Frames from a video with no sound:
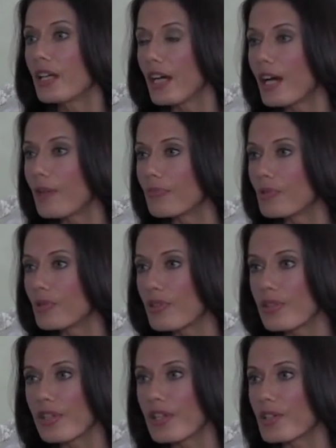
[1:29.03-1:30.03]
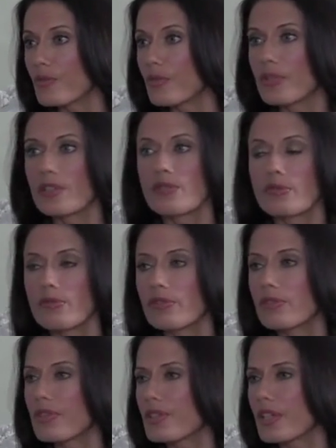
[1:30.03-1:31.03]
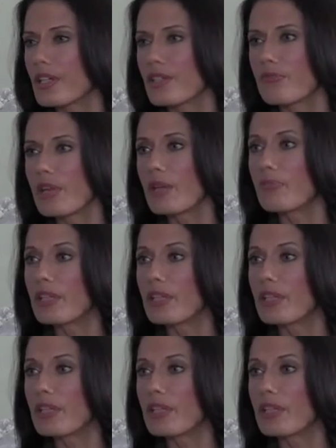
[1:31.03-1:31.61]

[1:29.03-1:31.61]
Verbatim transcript: um, criticising women, it's women criticising men,